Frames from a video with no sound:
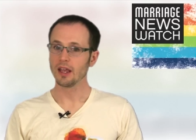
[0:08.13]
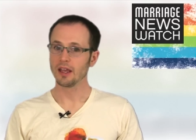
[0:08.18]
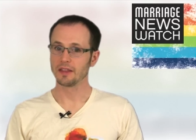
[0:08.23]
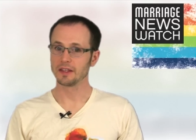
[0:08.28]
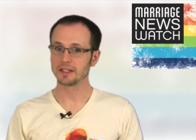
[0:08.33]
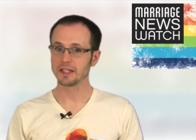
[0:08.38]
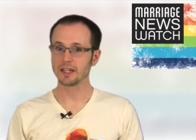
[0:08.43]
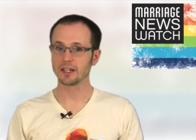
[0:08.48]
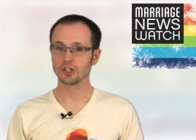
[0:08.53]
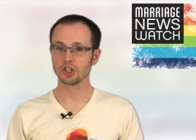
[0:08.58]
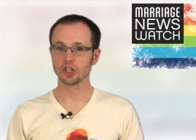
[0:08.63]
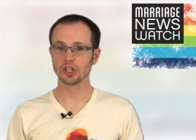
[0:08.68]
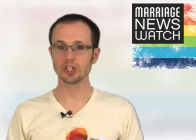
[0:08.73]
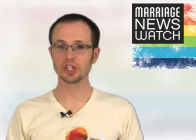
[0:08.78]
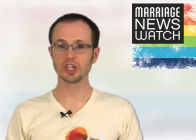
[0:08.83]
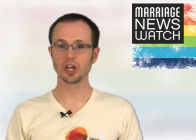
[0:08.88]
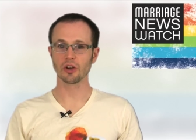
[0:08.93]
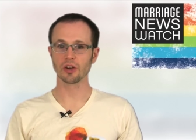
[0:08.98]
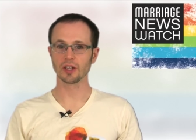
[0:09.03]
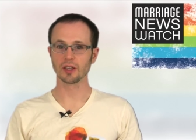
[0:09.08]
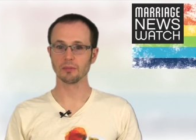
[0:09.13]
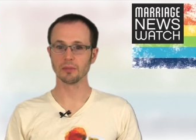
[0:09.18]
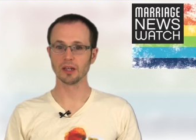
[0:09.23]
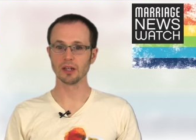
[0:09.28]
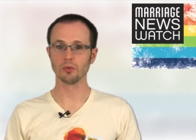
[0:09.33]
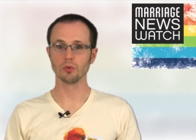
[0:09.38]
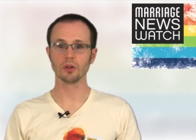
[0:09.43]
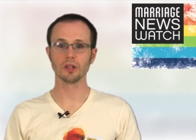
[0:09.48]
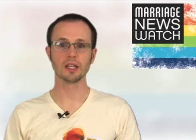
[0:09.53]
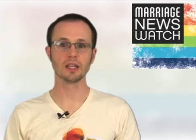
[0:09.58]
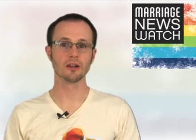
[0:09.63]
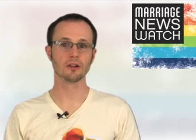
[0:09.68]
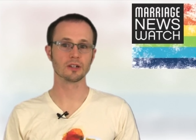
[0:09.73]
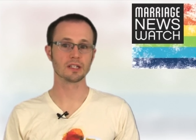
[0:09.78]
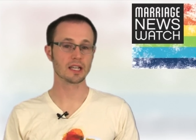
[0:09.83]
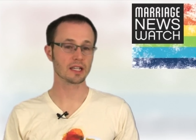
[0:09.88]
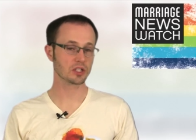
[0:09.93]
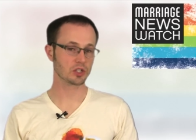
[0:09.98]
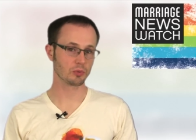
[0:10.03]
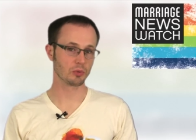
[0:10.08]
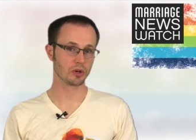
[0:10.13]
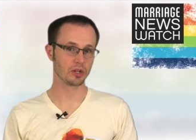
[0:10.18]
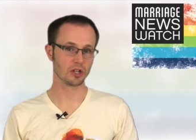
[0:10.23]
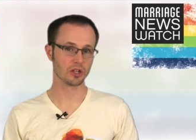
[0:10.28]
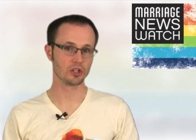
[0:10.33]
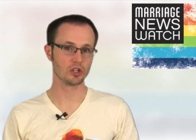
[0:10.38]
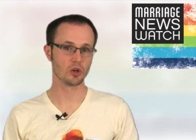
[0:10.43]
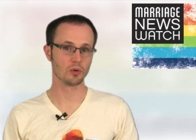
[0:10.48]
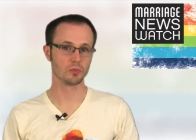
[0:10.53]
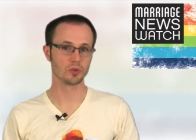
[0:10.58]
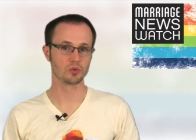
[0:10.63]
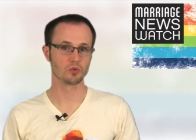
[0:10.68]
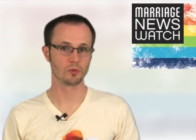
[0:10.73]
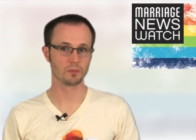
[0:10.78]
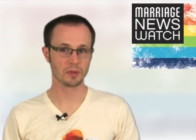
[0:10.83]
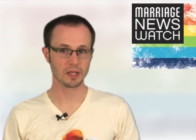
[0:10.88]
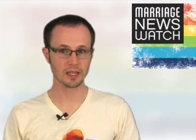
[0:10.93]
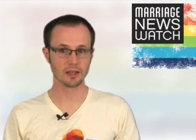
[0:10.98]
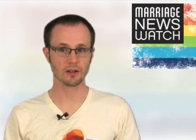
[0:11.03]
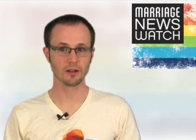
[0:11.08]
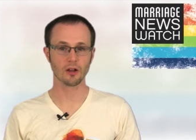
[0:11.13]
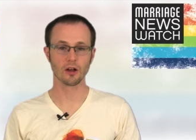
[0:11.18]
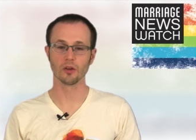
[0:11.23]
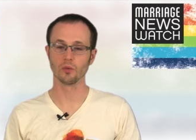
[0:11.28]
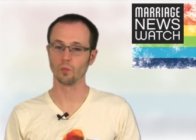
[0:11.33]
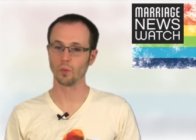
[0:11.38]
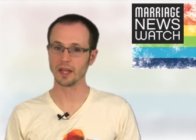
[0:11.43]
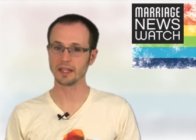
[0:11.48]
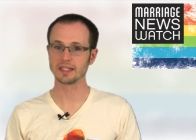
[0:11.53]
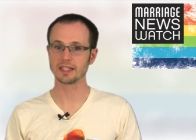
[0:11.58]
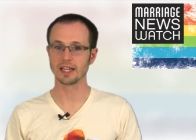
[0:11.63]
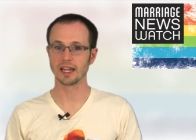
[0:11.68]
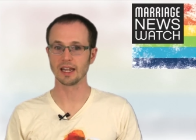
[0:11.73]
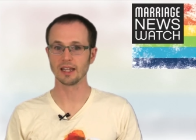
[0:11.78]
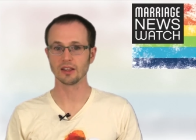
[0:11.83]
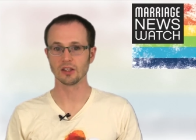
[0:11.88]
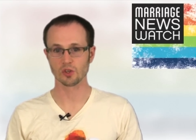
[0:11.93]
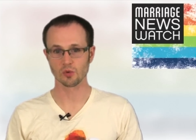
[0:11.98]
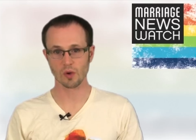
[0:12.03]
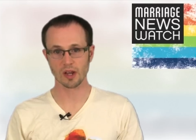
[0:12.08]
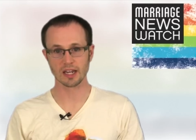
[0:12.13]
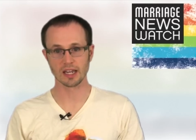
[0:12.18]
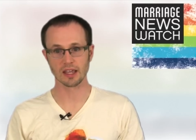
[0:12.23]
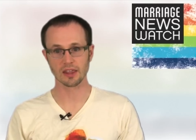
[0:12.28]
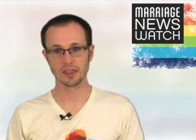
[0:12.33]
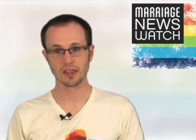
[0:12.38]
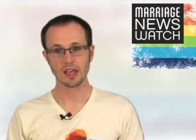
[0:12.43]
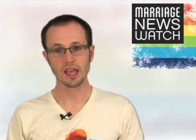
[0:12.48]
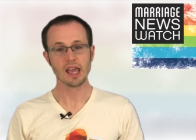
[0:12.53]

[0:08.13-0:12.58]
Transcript: The Senate Judiciary Committee will hear testimony on DOMA's repeal on Wednesday, the 20th.